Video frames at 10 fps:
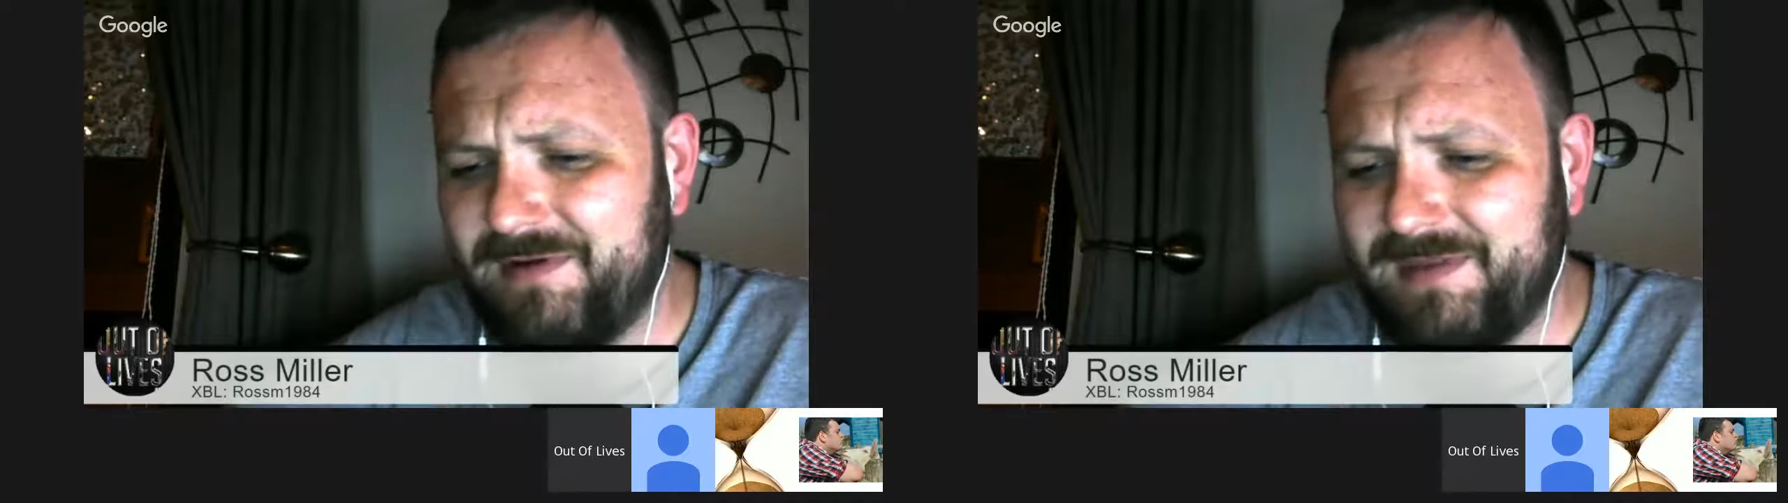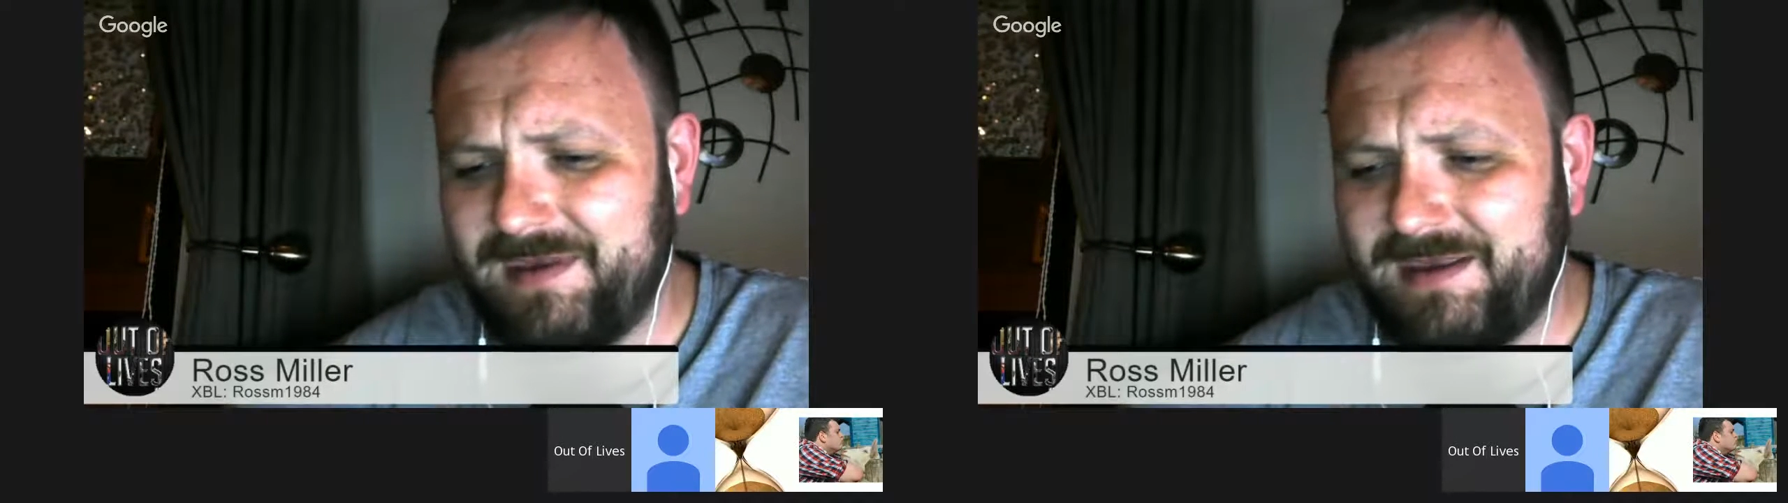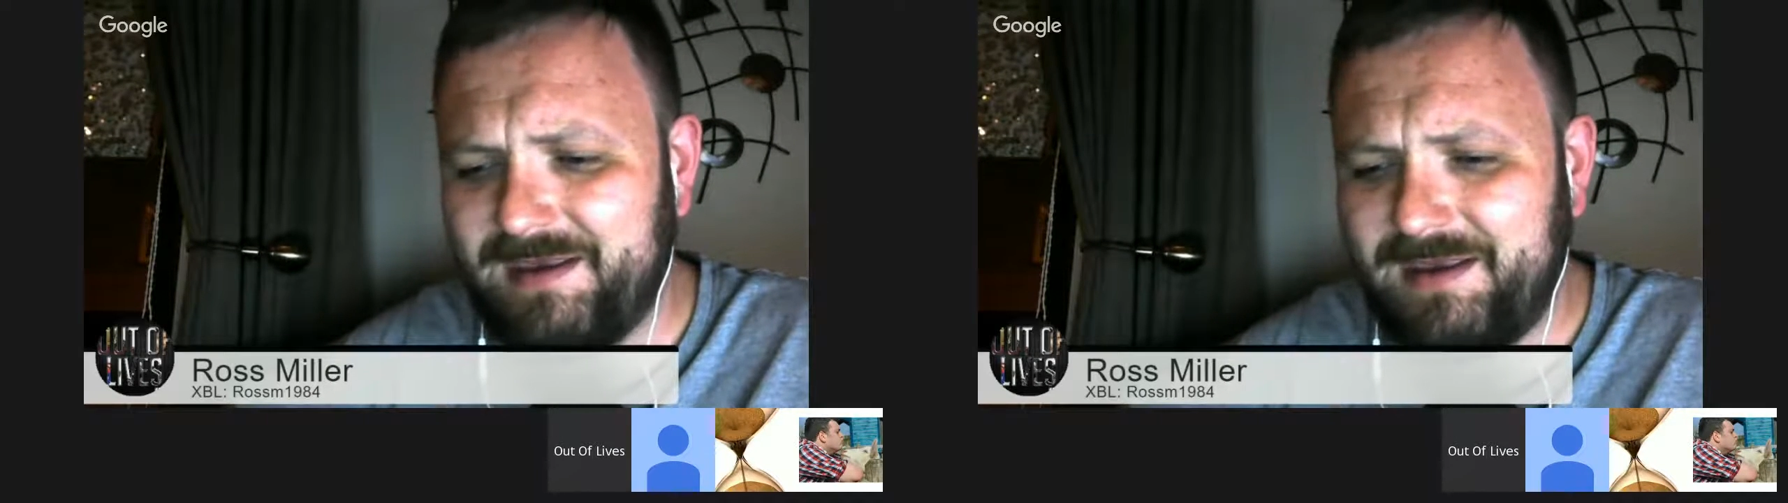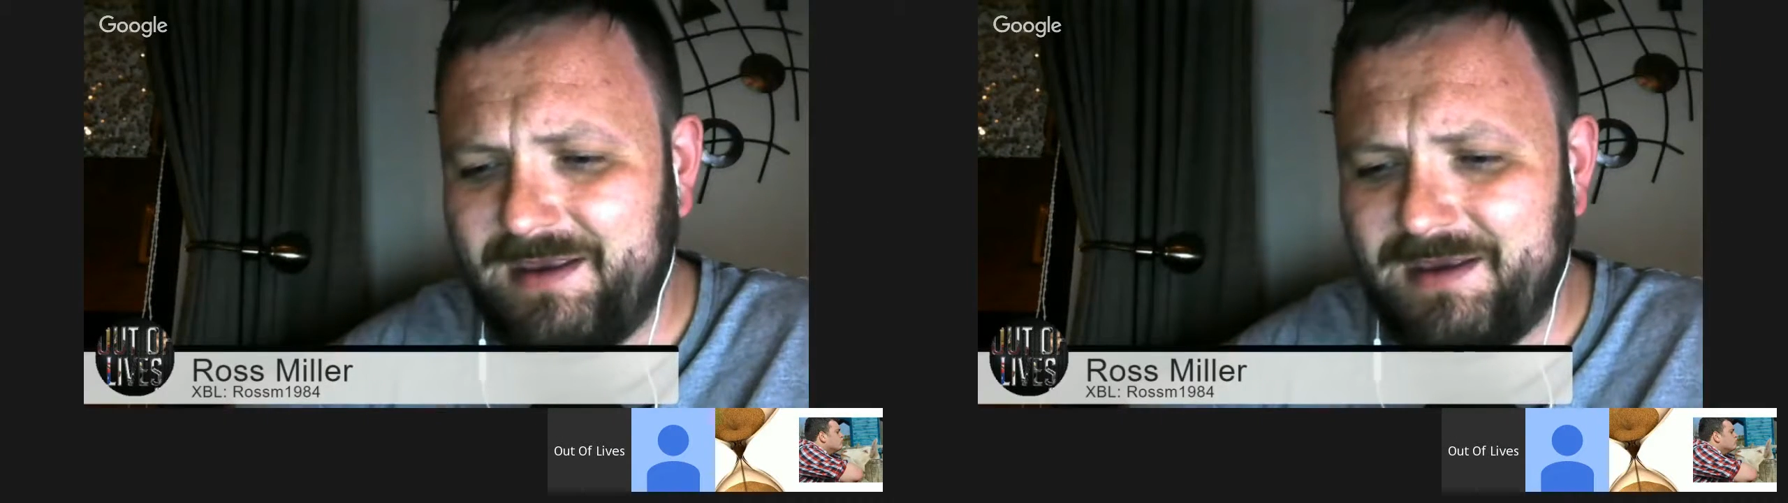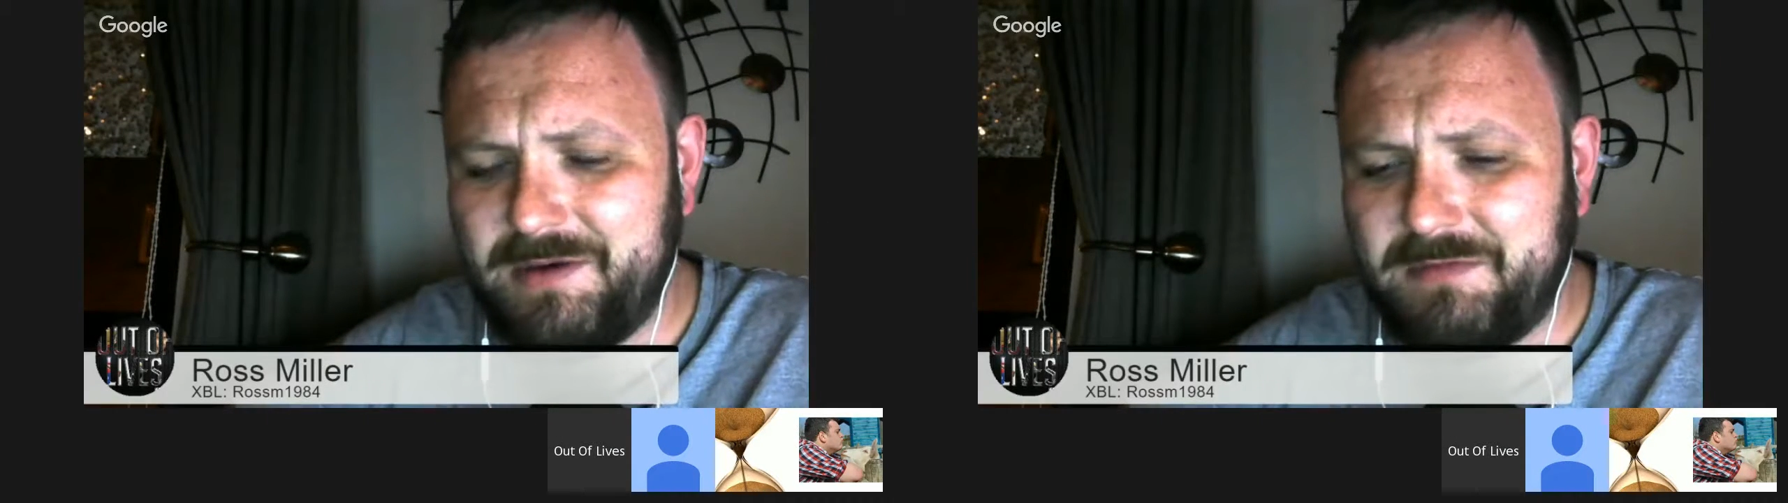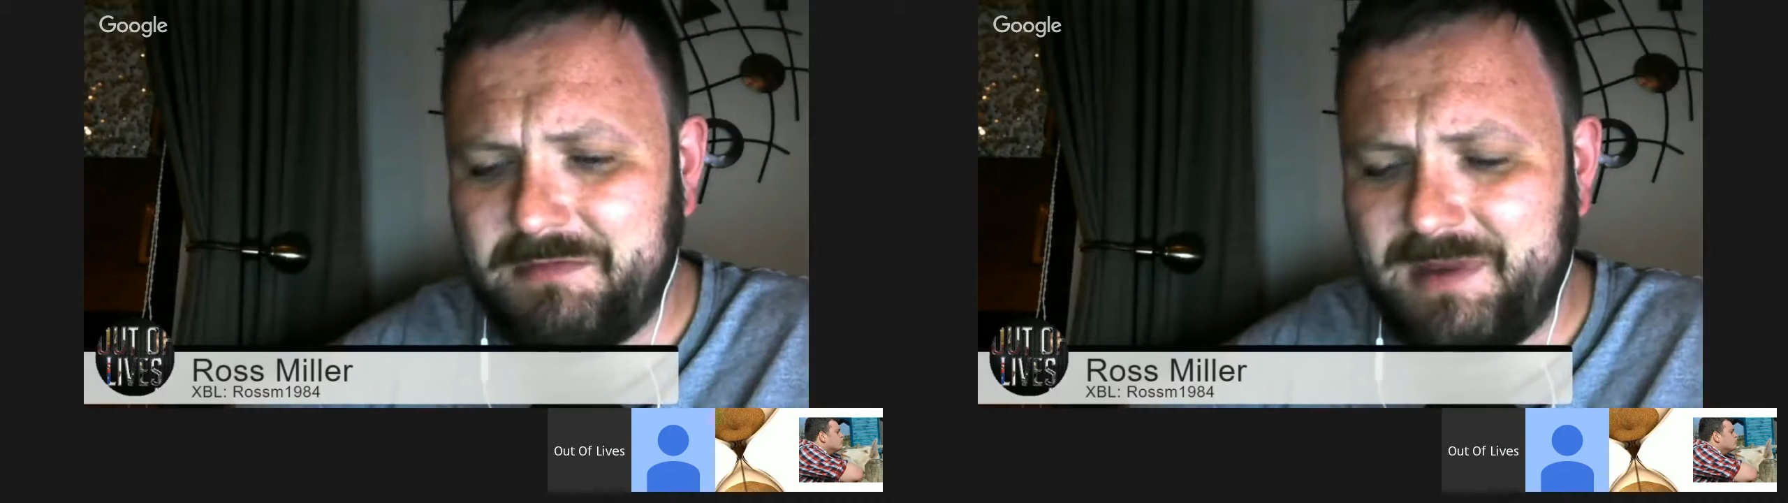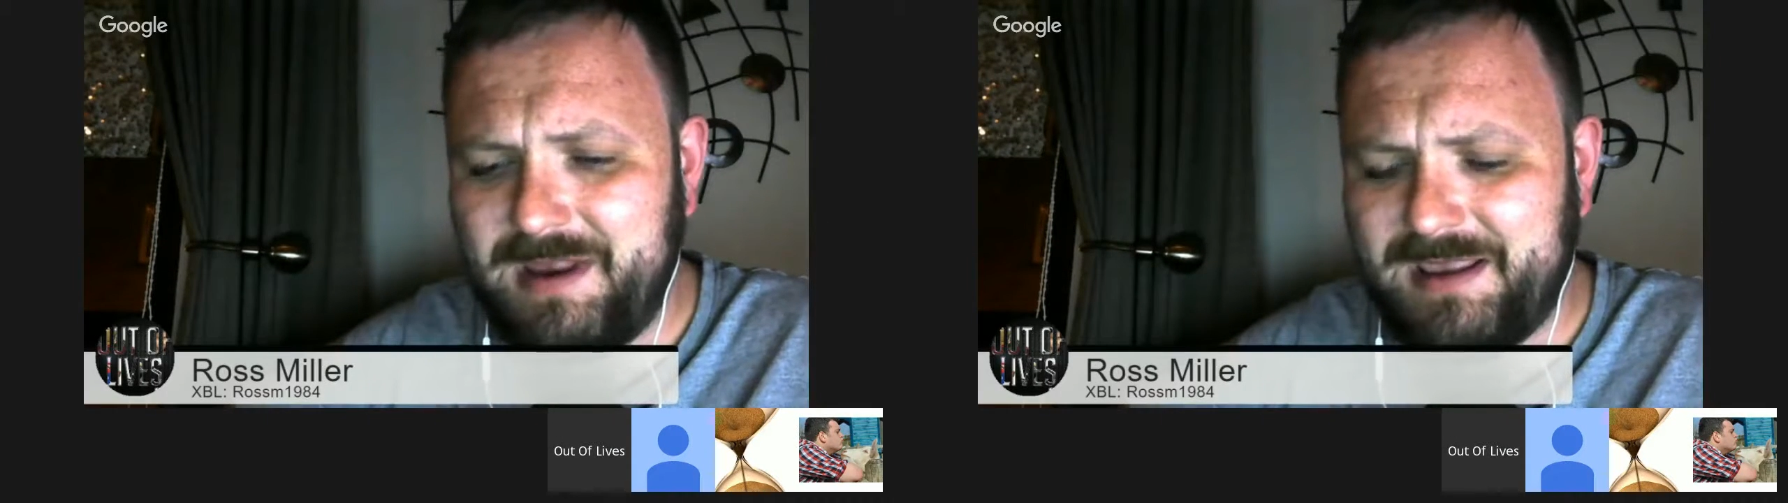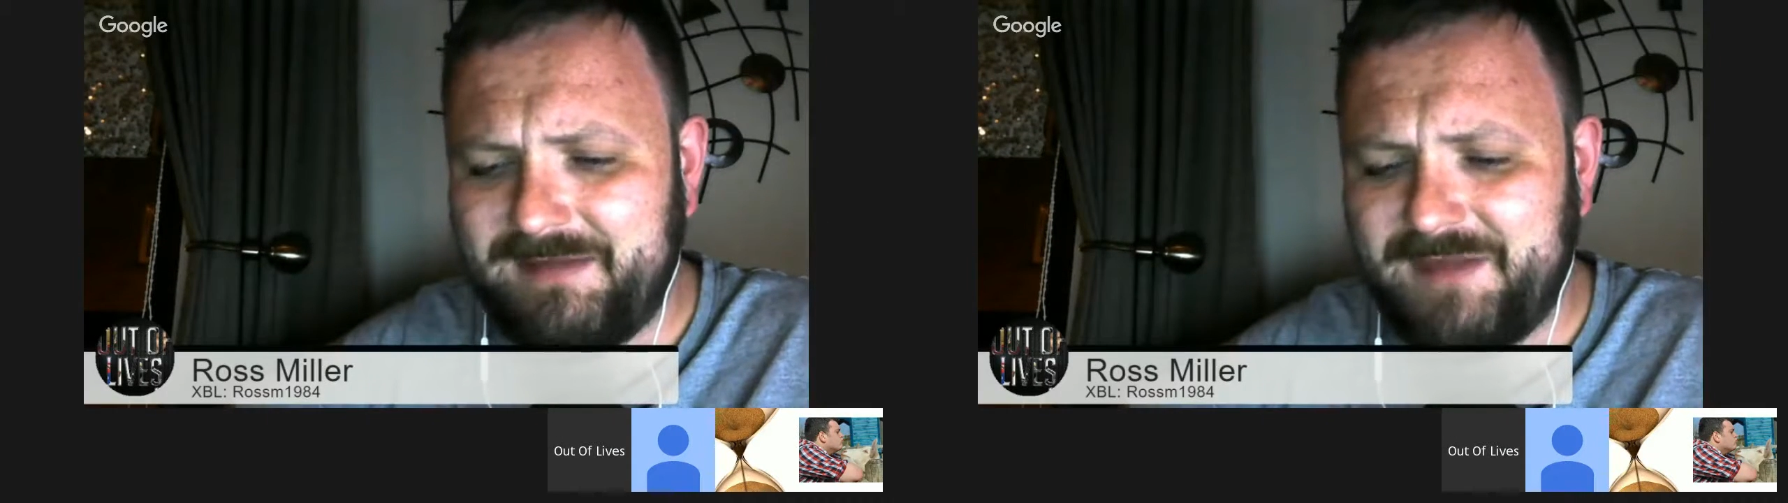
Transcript: he gets